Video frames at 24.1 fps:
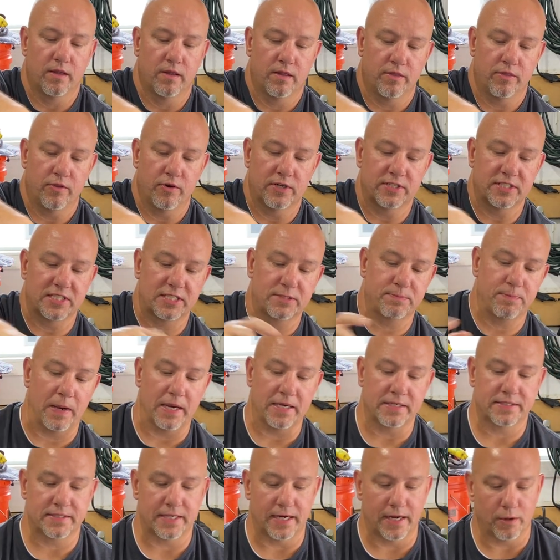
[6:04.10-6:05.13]
there's a
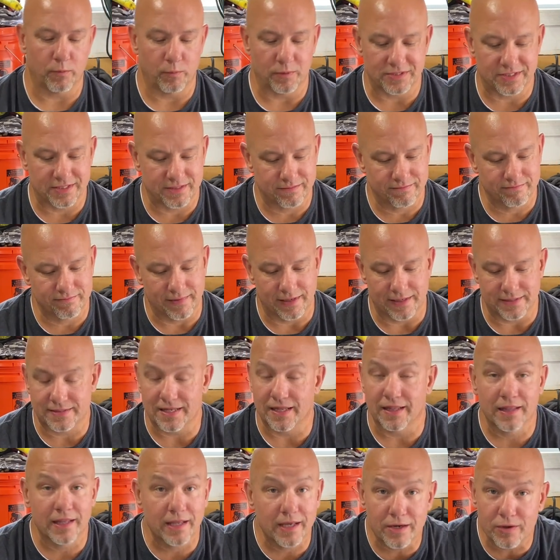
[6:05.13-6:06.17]
space there, which it's a
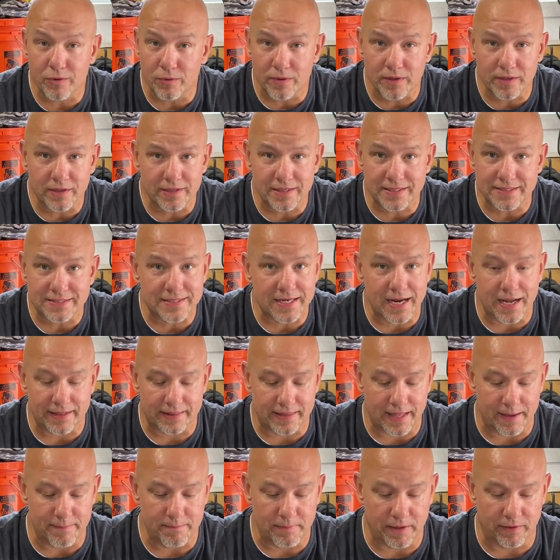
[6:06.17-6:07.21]
little one. It's not
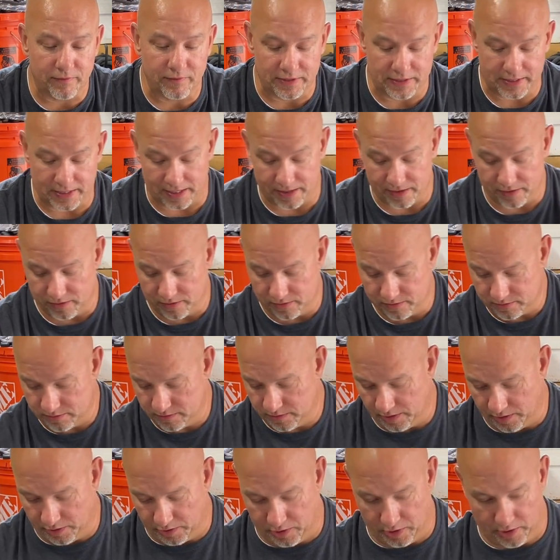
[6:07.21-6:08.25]
that big of a deal.
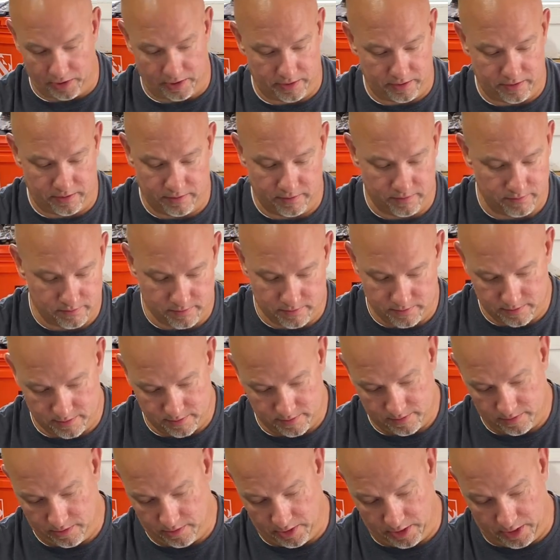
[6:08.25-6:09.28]
You could
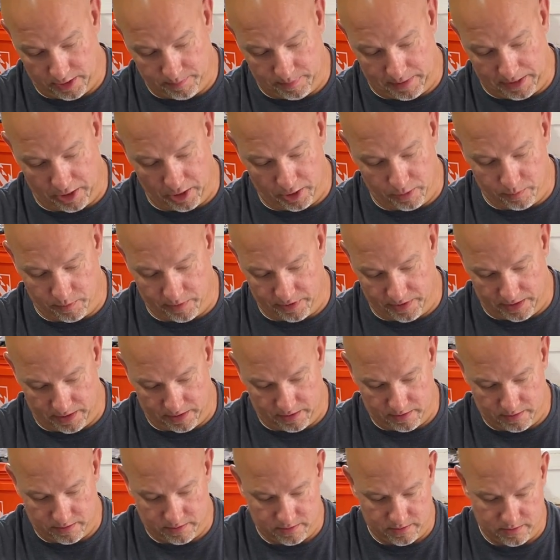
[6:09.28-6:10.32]
be good with
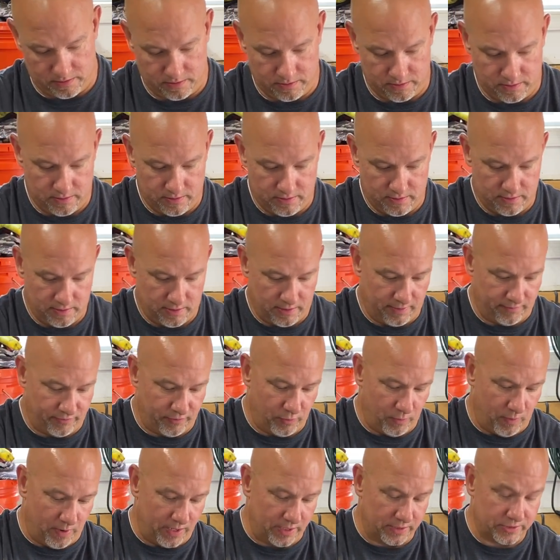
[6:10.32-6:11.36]
it if you
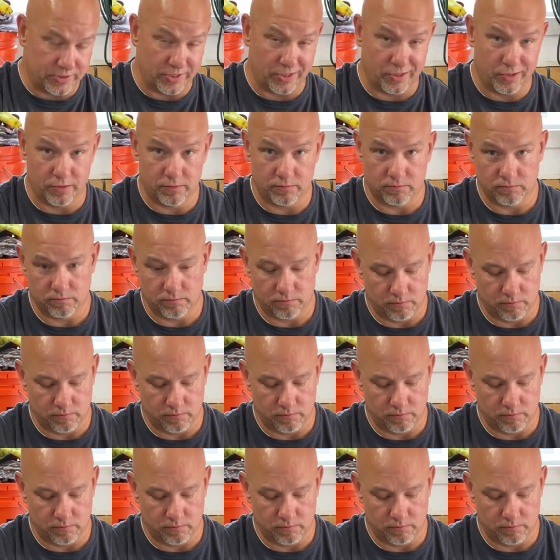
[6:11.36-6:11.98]
wanted to.